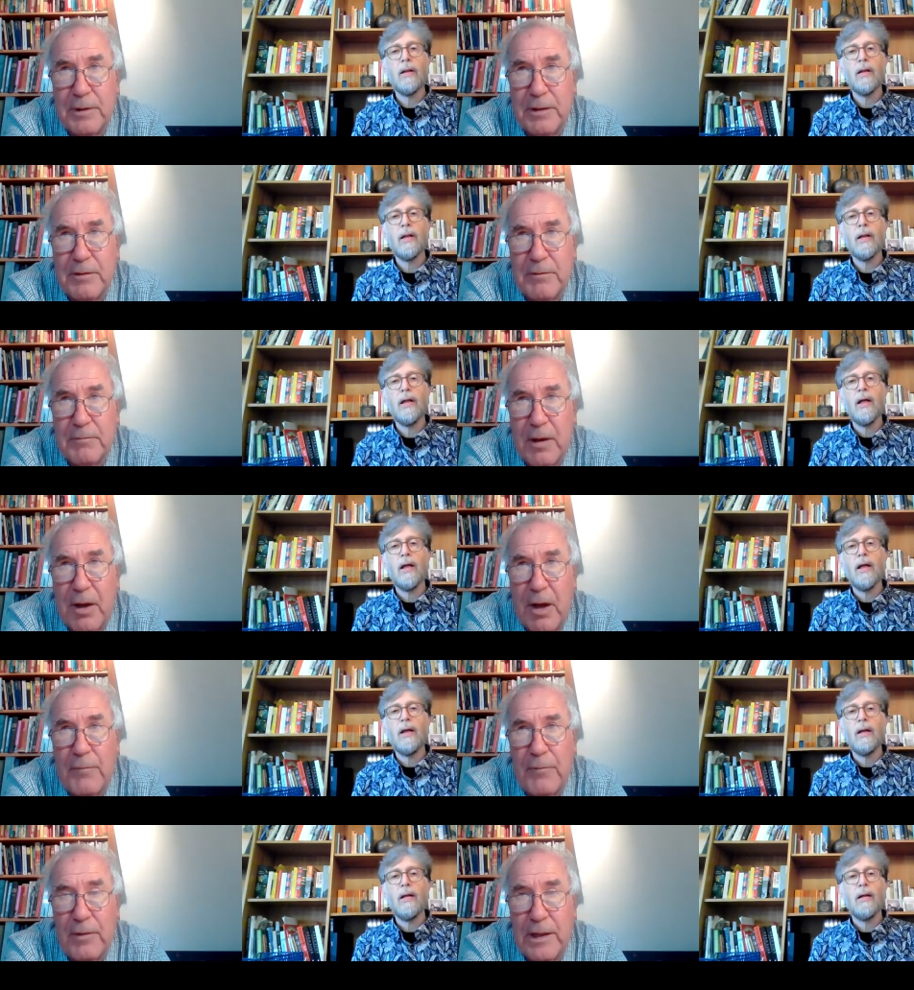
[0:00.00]
Speaker 1: But
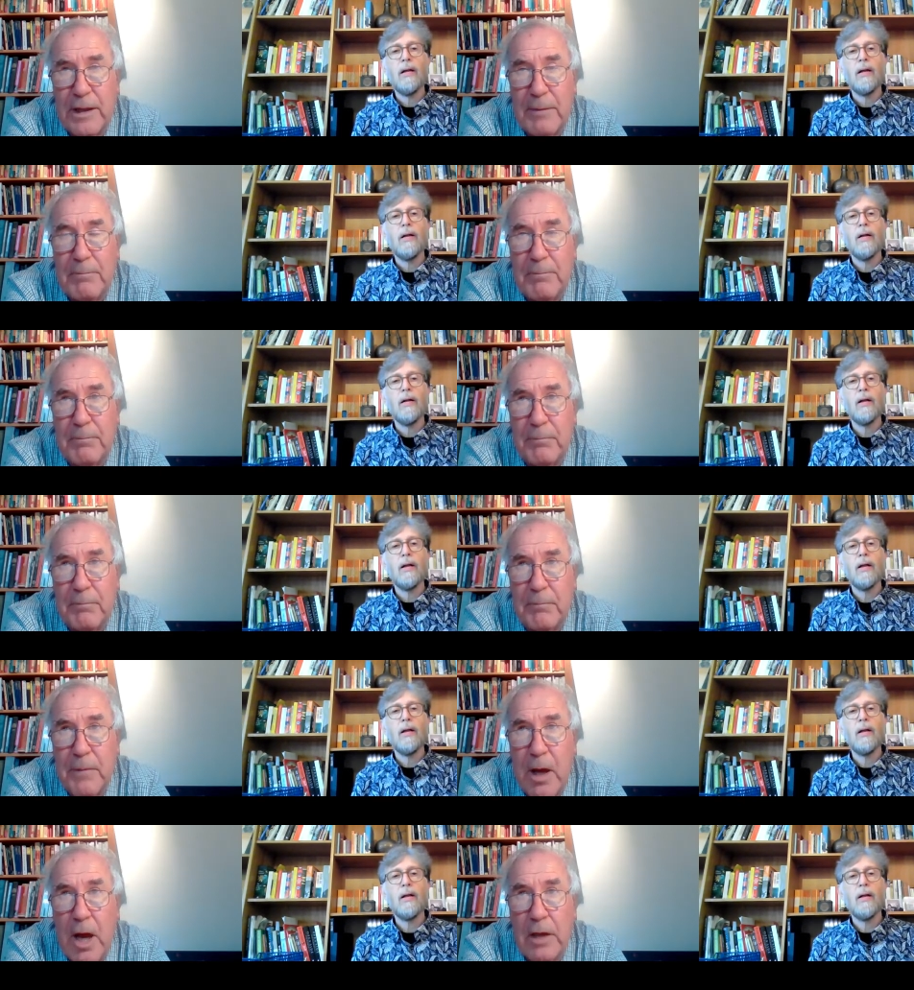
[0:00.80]
hopefully,
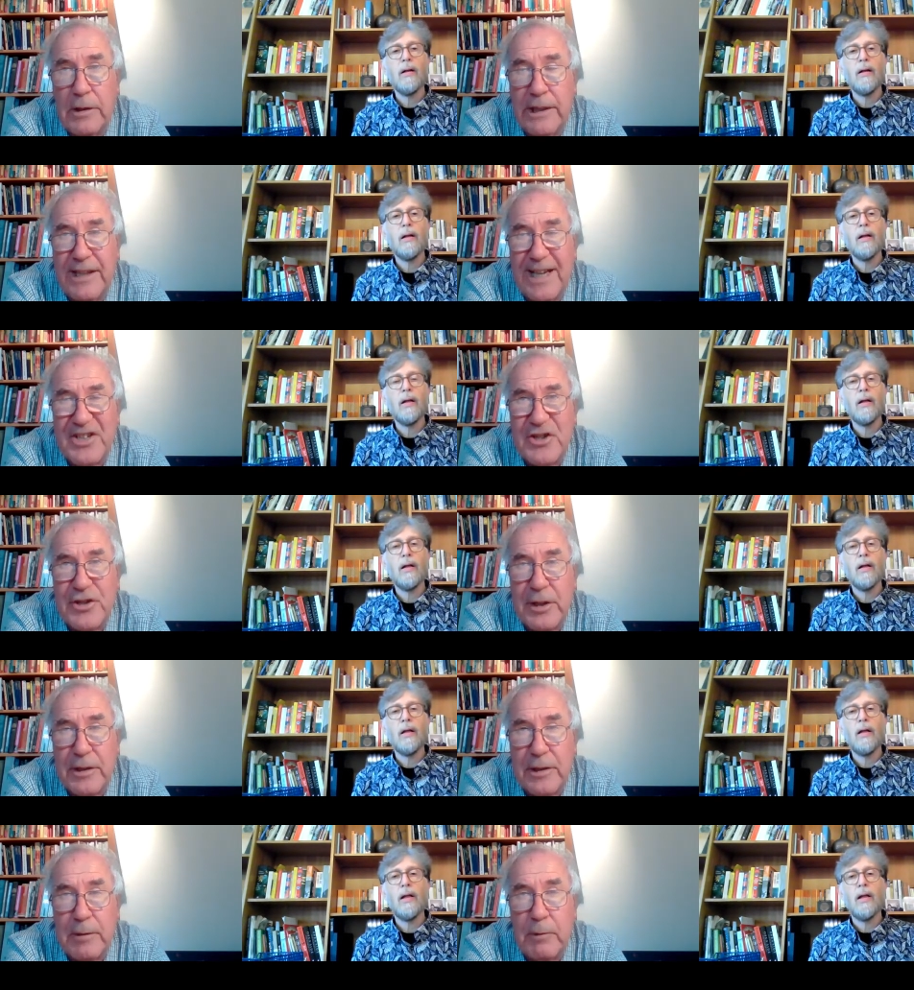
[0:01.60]
early next
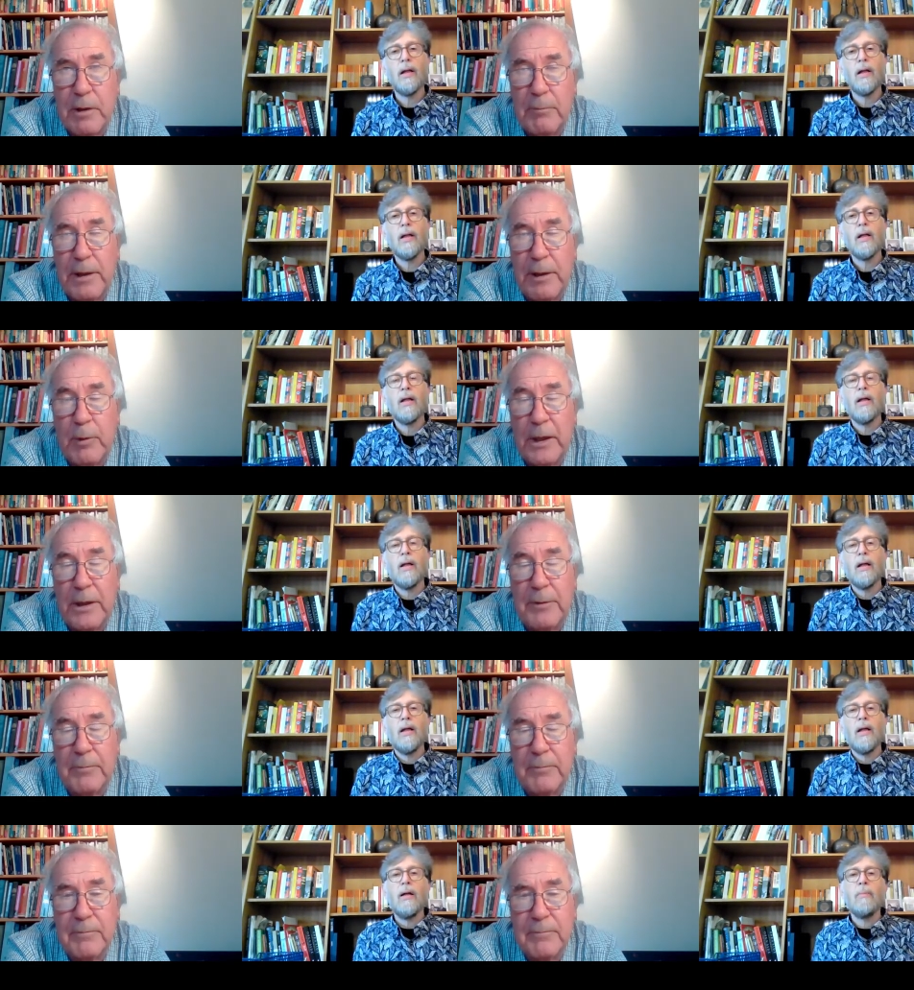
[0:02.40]
year there will be
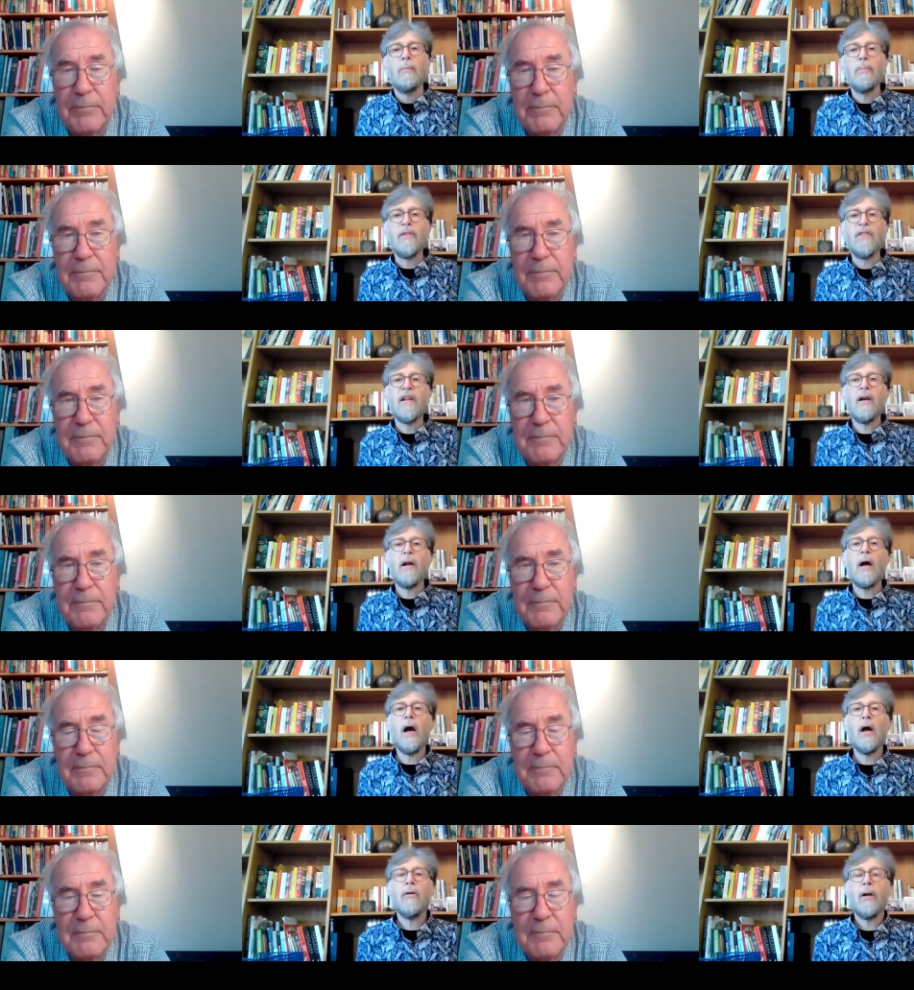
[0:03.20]
one.
Speaker 2: But there
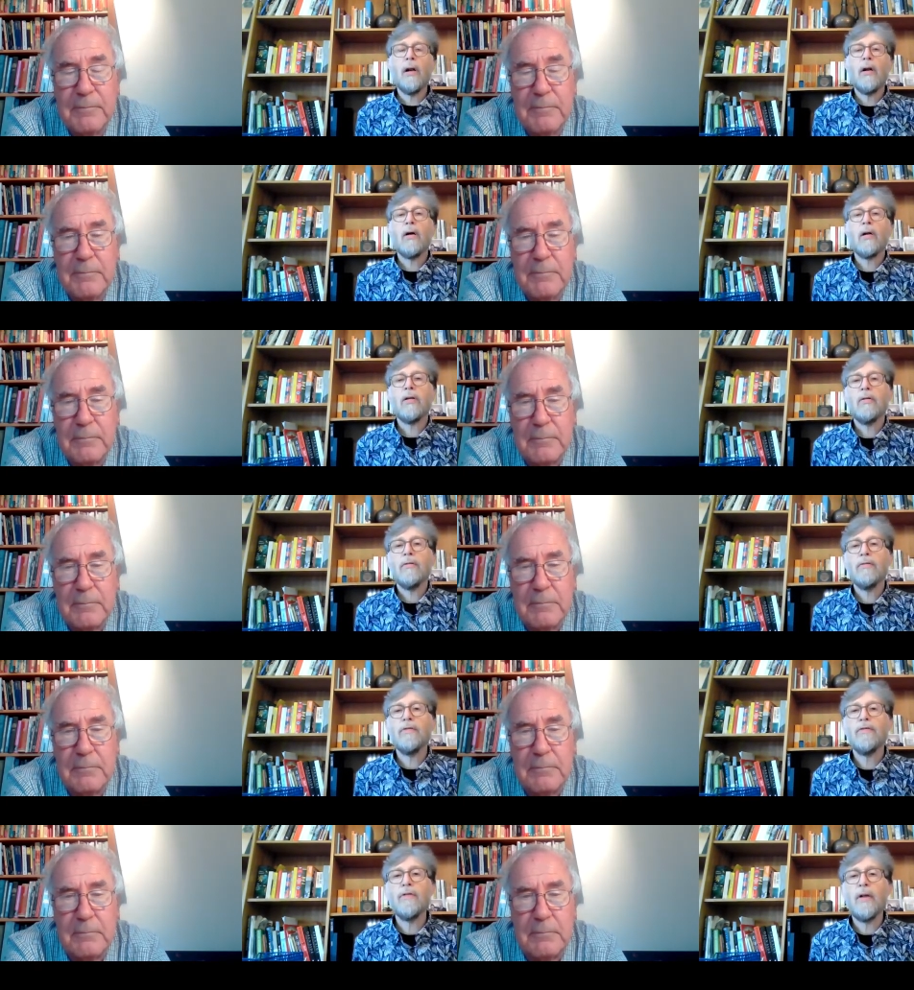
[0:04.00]
are a lot
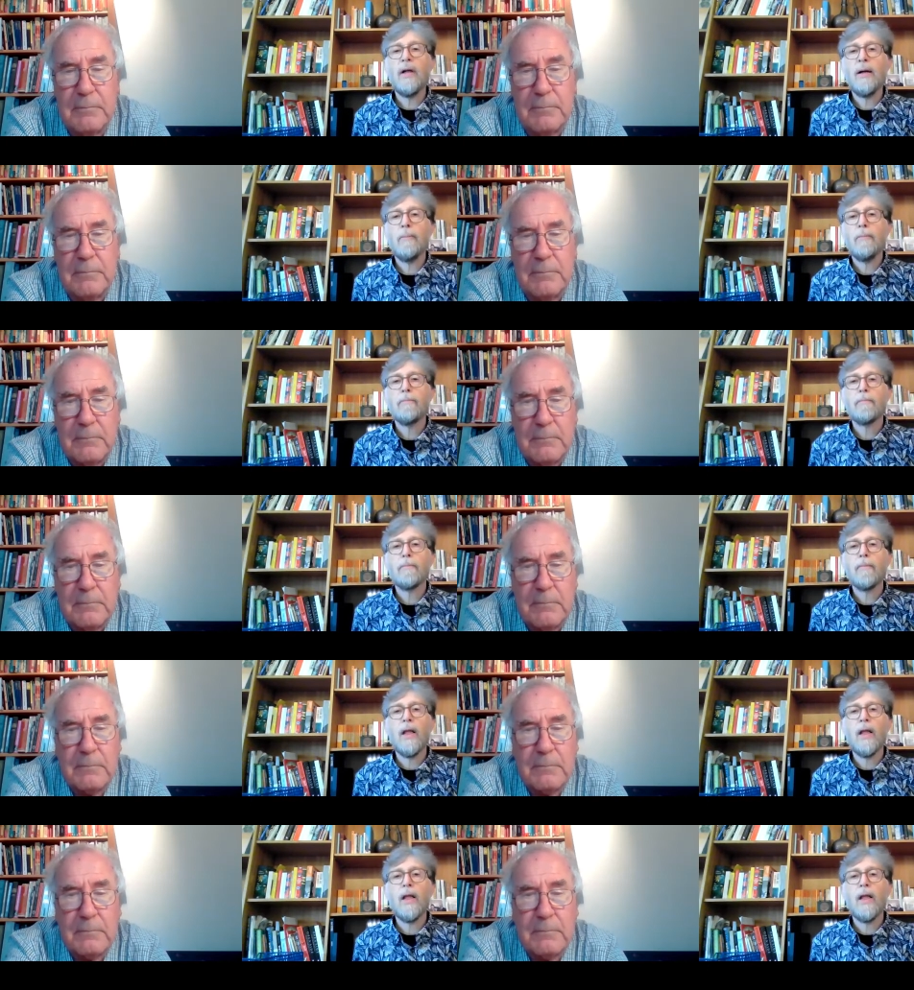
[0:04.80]
of, um,